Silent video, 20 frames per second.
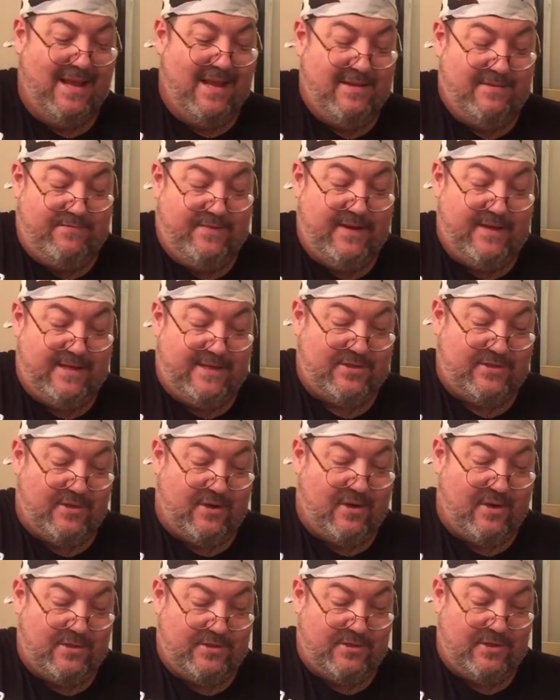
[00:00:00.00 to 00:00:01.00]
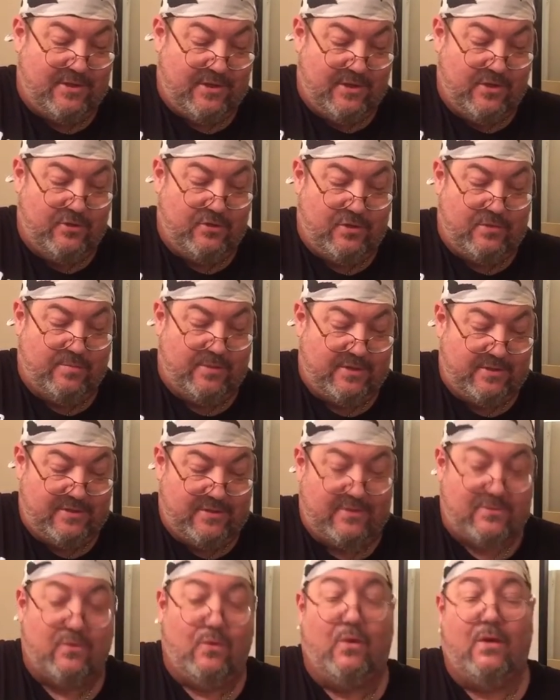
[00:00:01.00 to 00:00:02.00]
Phoenix Artisan Accoutrements,
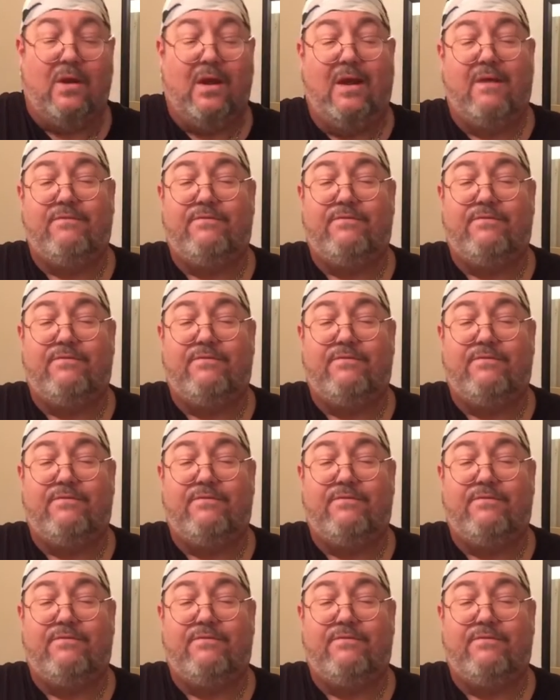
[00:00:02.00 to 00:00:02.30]
so